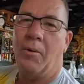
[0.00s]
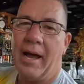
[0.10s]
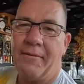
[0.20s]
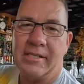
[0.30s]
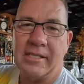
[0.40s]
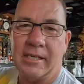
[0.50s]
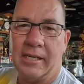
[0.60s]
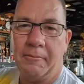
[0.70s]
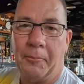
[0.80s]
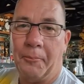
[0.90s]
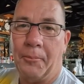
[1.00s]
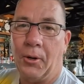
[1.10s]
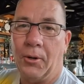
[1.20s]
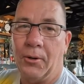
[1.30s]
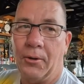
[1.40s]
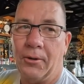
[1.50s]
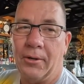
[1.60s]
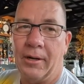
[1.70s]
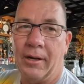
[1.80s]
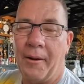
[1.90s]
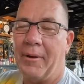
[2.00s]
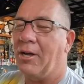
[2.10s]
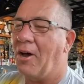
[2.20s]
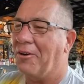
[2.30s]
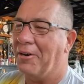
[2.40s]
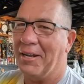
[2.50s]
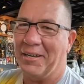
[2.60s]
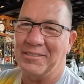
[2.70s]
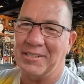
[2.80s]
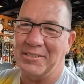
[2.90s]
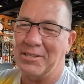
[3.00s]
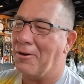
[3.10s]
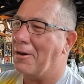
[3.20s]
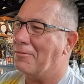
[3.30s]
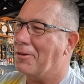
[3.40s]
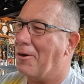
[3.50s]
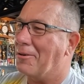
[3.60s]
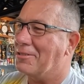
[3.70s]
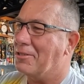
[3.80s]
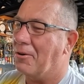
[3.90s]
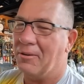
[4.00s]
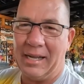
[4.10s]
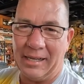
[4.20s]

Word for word: well, we haven't seen pearl I'm gonna call her Knit because that's how I always know